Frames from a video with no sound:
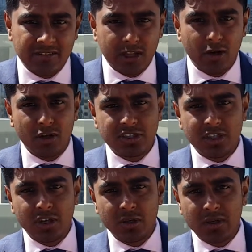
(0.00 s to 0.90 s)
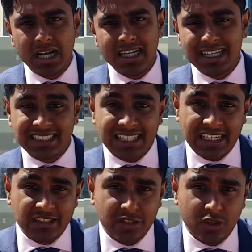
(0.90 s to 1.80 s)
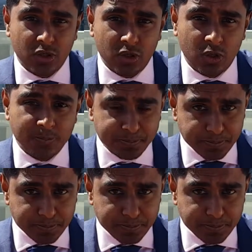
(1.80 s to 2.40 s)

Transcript: They'll also assess your